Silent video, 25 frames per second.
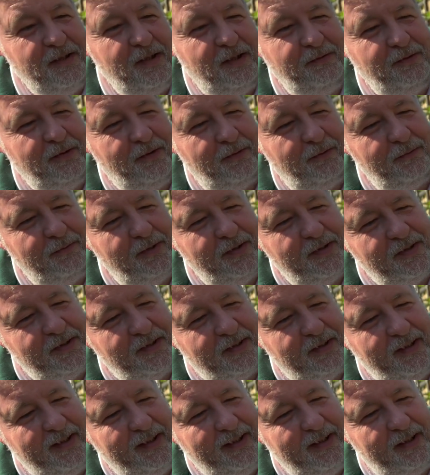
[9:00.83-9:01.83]

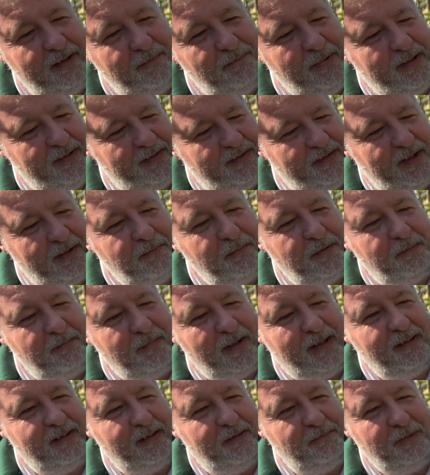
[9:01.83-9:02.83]
notoriously a bit
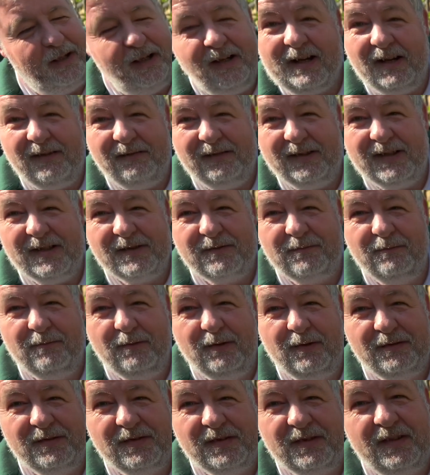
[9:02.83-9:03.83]
temperamental about having its
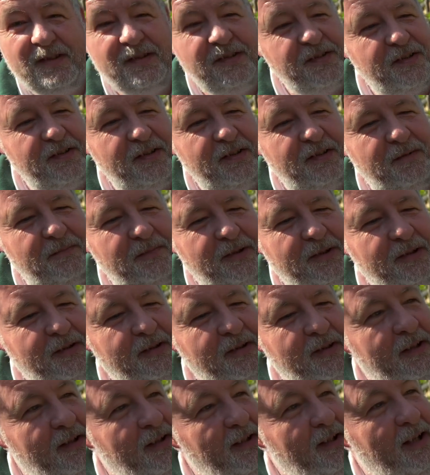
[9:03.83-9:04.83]
roots disturbed,
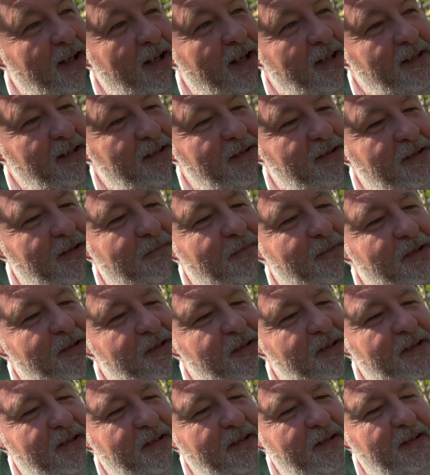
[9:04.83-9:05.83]
and that's almost
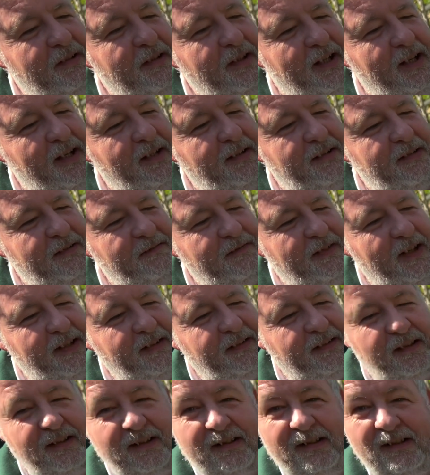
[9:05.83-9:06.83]
certainly had an
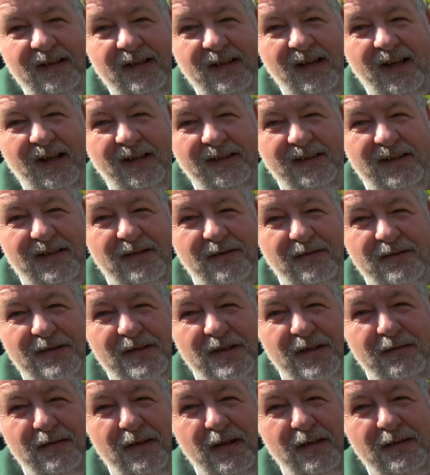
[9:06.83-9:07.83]
effect here. I did
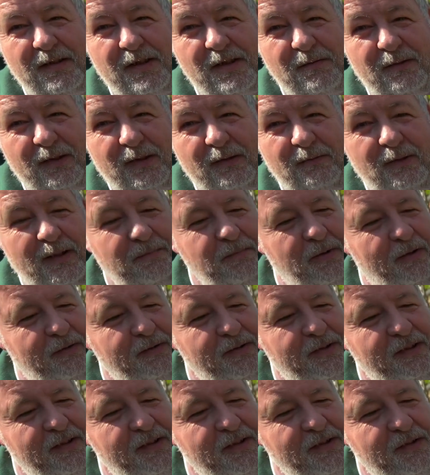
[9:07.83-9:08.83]
also notice when I
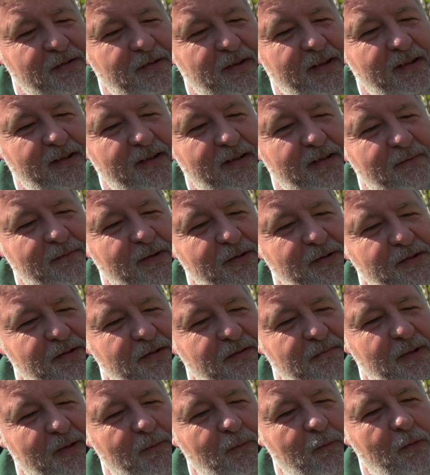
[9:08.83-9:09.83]
repotted this tree that the roots were
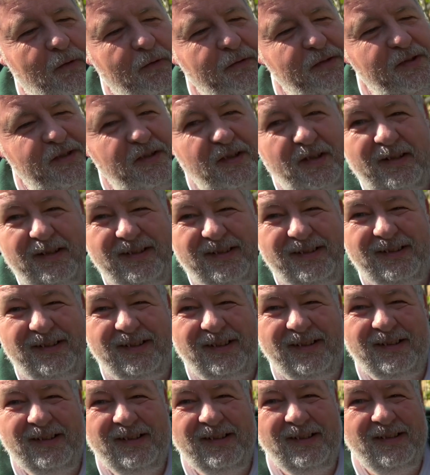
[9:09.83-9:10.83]
a bit one-sided,
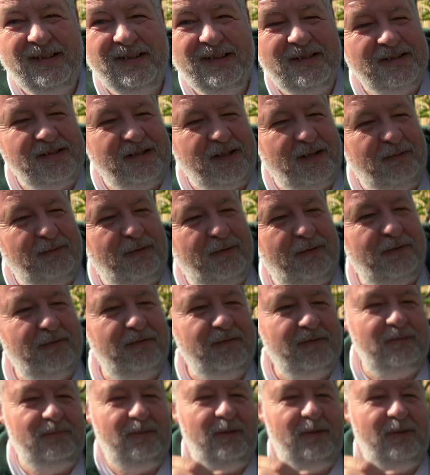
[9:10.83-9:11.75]
so all the